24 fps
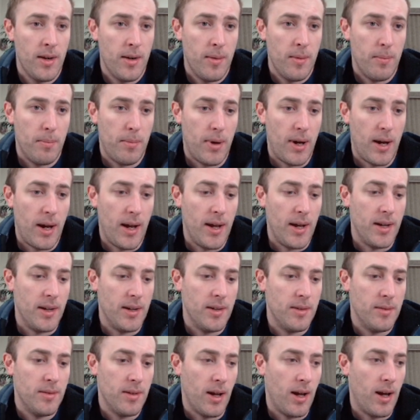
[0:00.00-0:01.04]
by
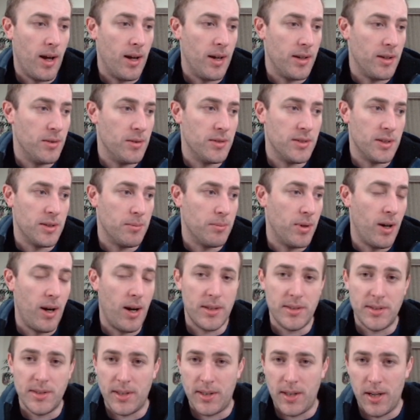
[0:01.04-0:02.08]
using
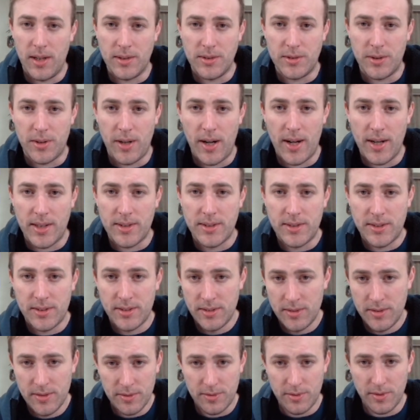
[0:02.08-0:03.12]
proxy contracts
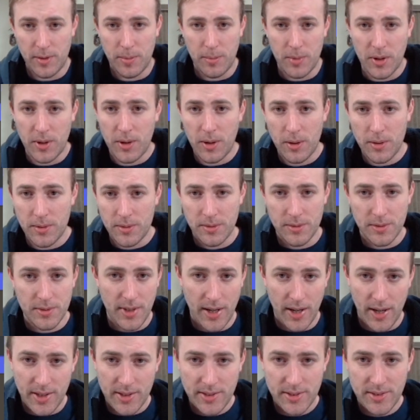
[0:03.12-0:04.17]
from
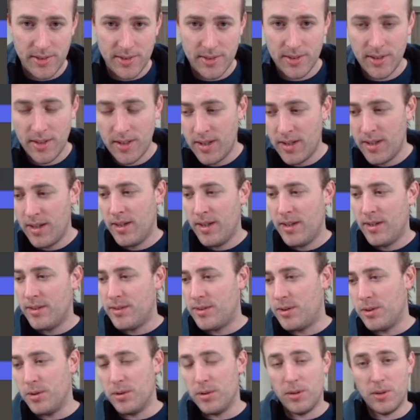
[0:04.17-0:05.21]
ErgoDex
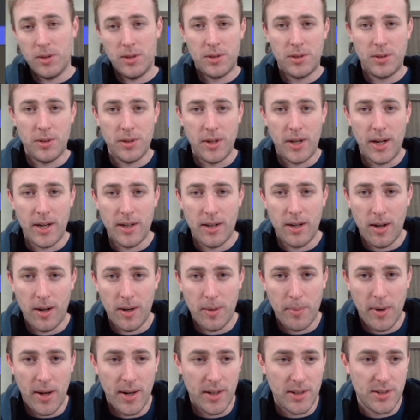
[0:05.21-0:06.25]
to create
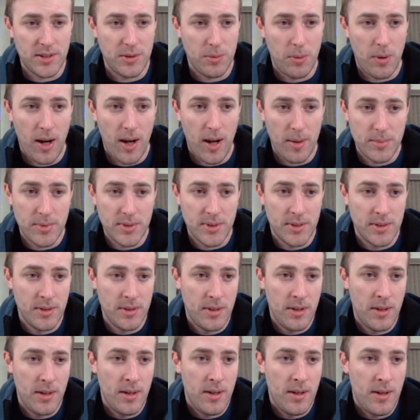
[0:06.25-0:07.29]
automatic swaps.
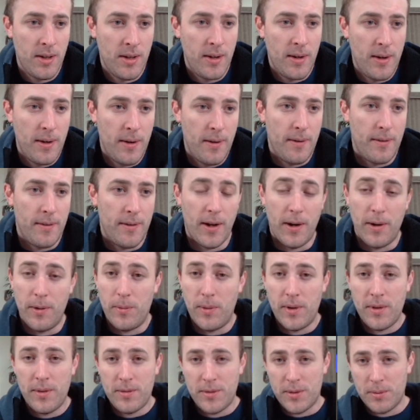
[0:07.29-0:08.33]
Now,
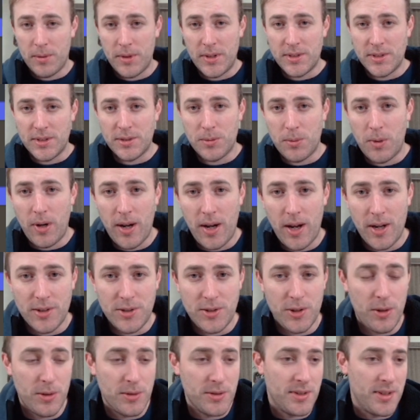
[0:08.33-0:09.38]
one of the reasons why I
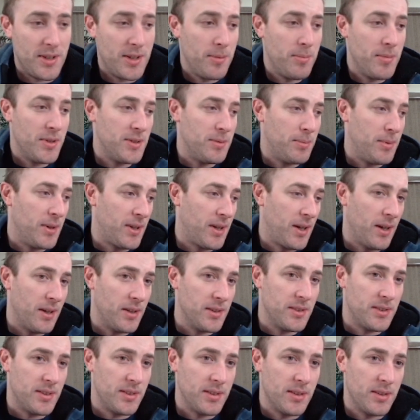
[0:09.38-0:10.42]
chose them is
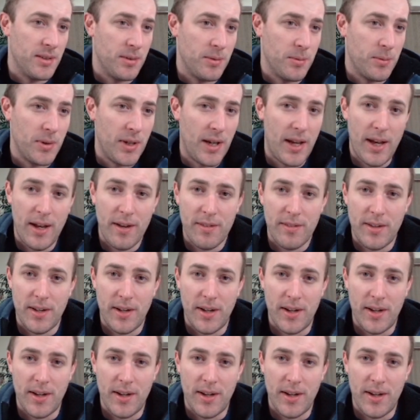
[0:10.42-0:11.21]
because we had